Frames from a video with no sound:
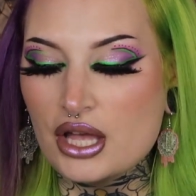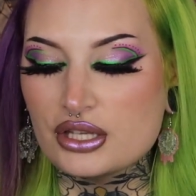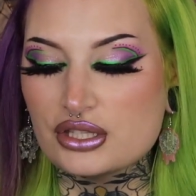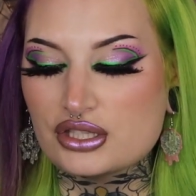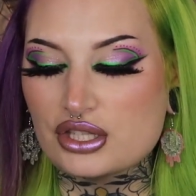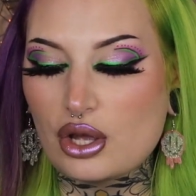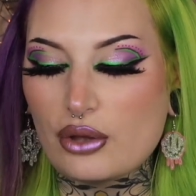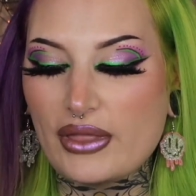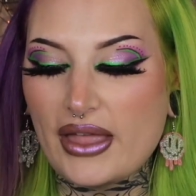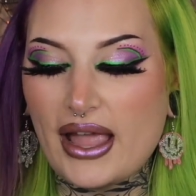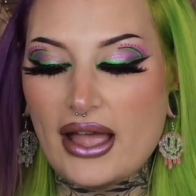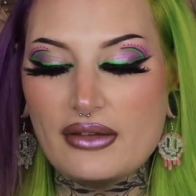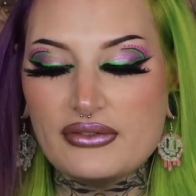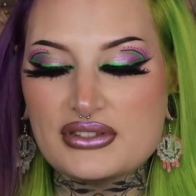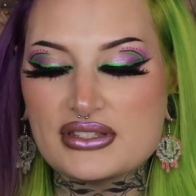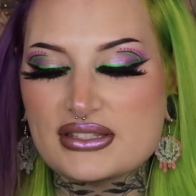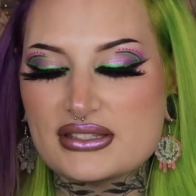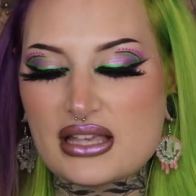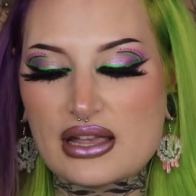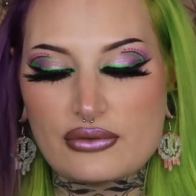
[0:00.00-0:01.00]
So they have
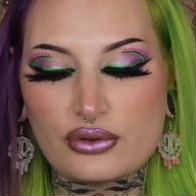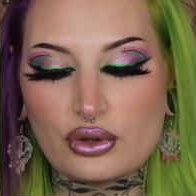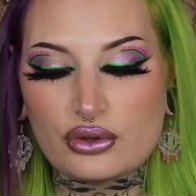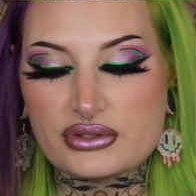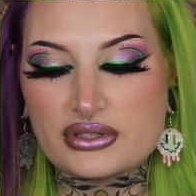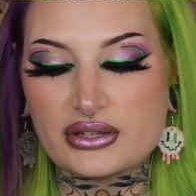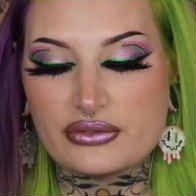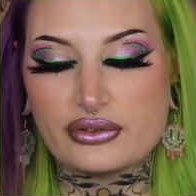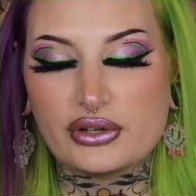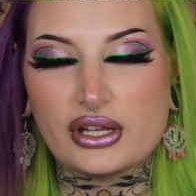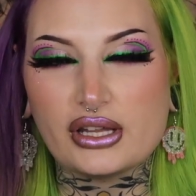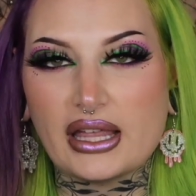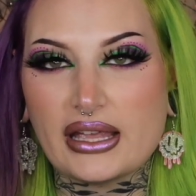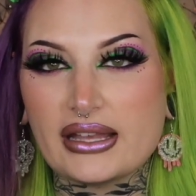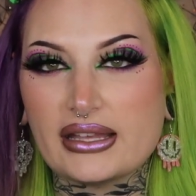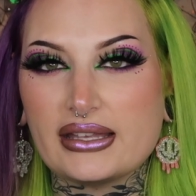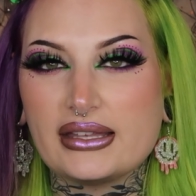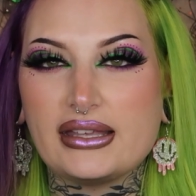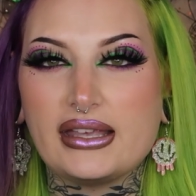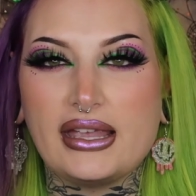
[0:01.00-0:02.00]
several different
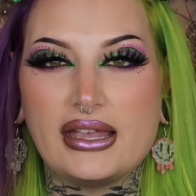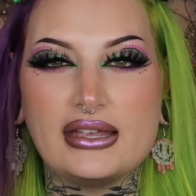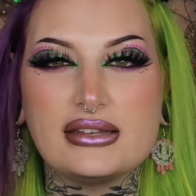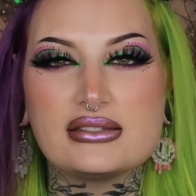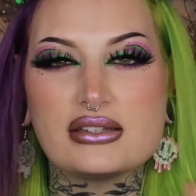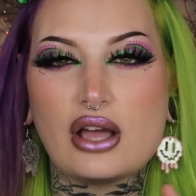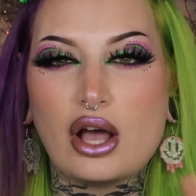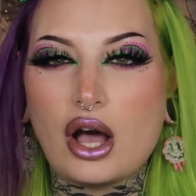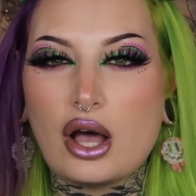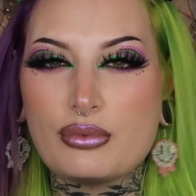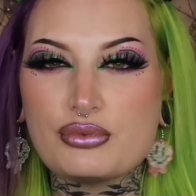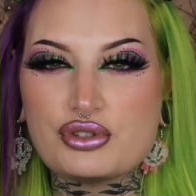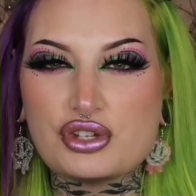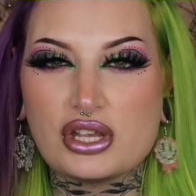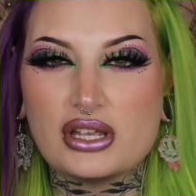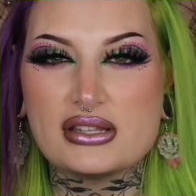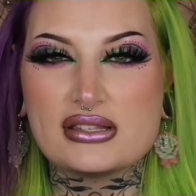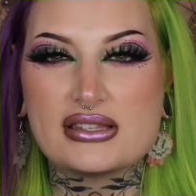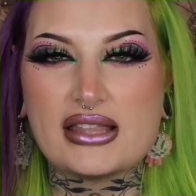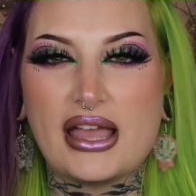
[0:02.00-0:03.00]
like kit
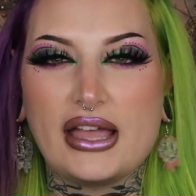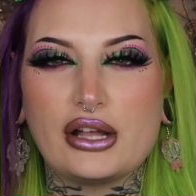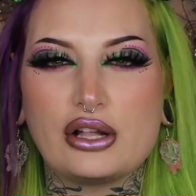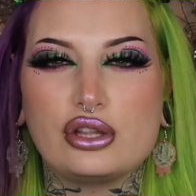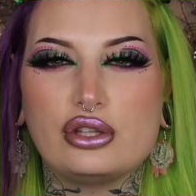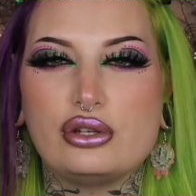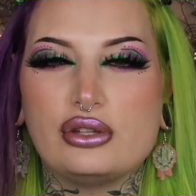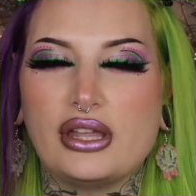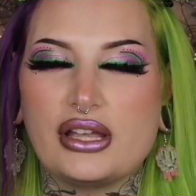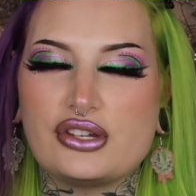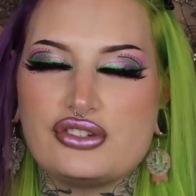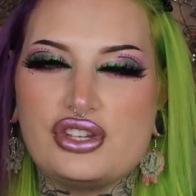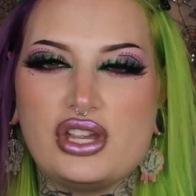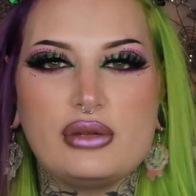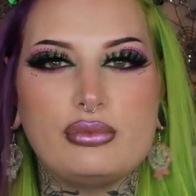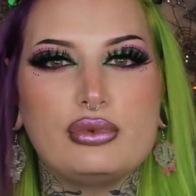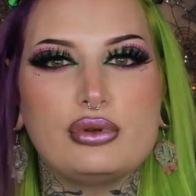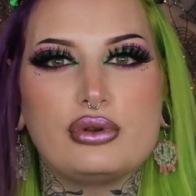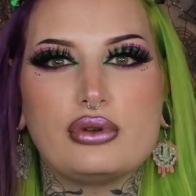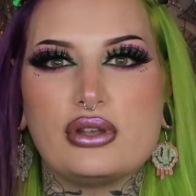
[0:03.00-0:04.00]
options that include like
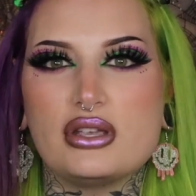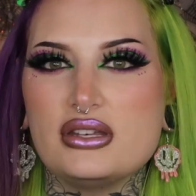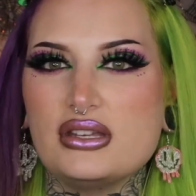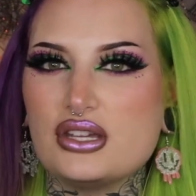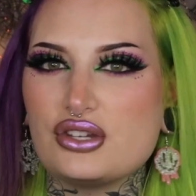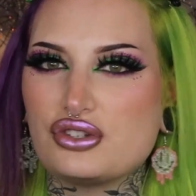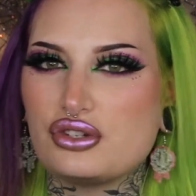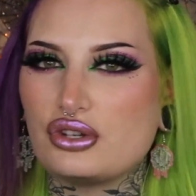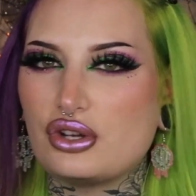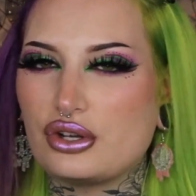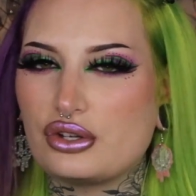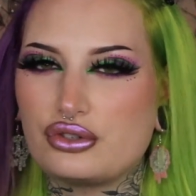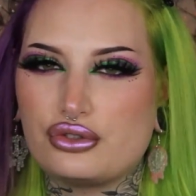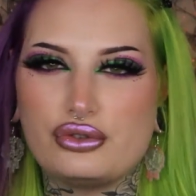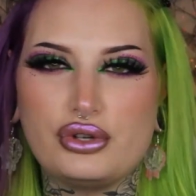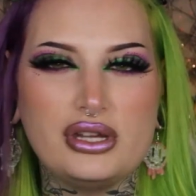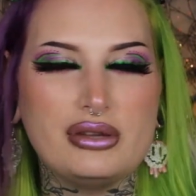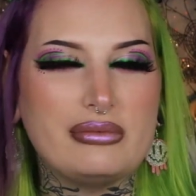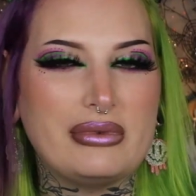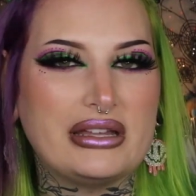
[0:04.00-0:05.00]
shampoo, conditioner,
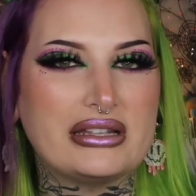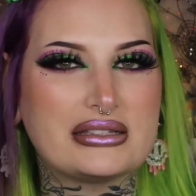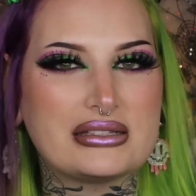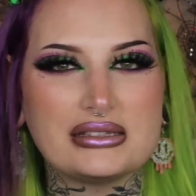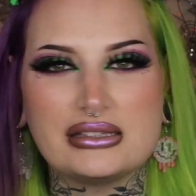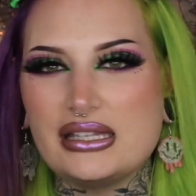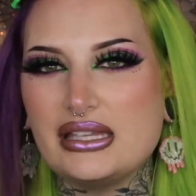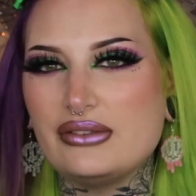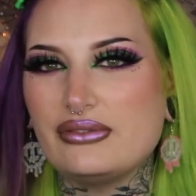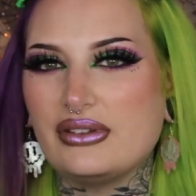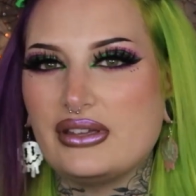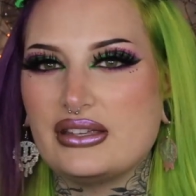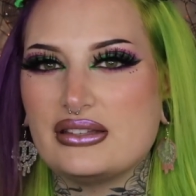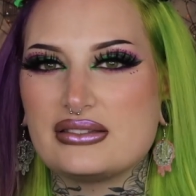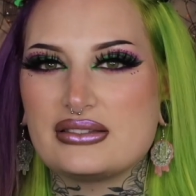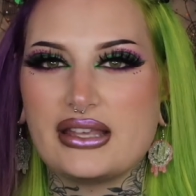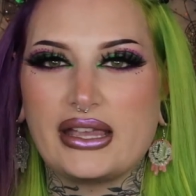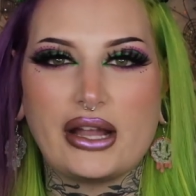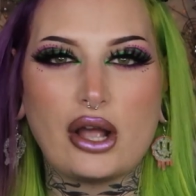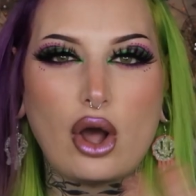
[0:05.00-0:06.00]
treatments,
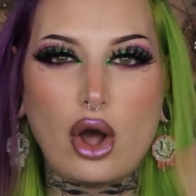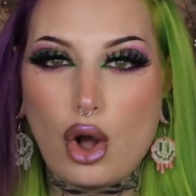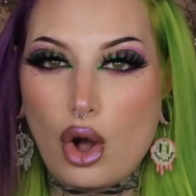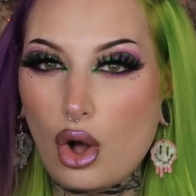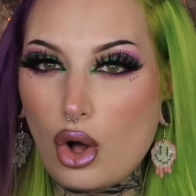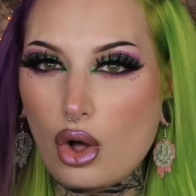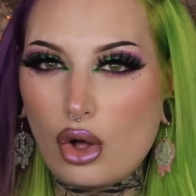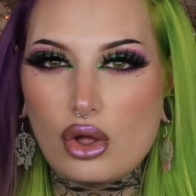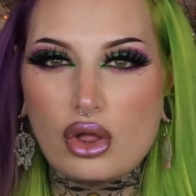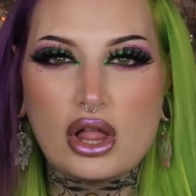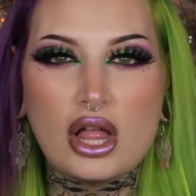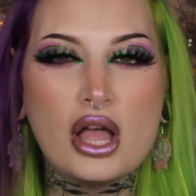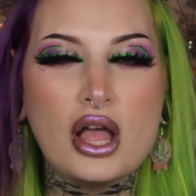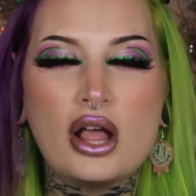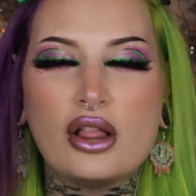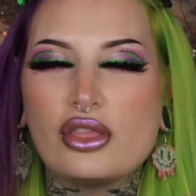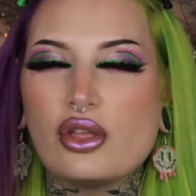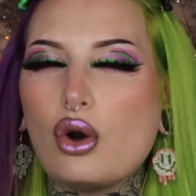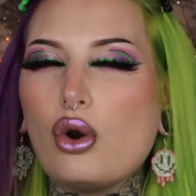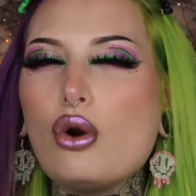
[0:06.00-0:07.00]
leave-ins, like all
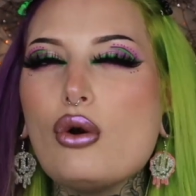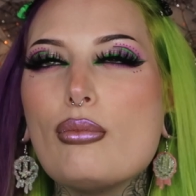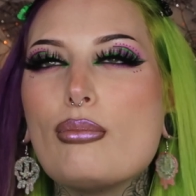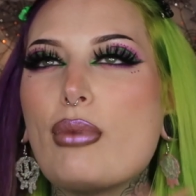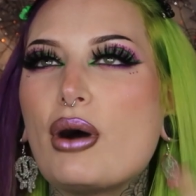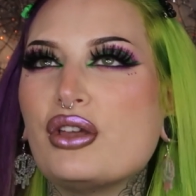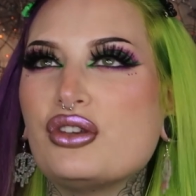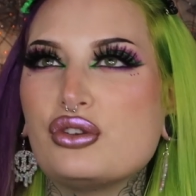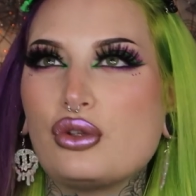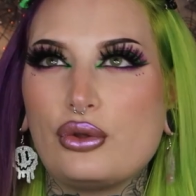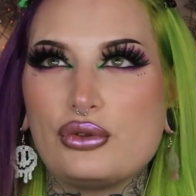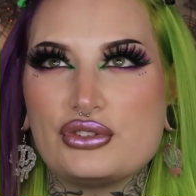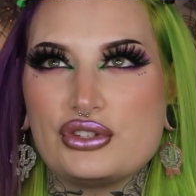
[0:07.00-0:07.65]
the whole bundle.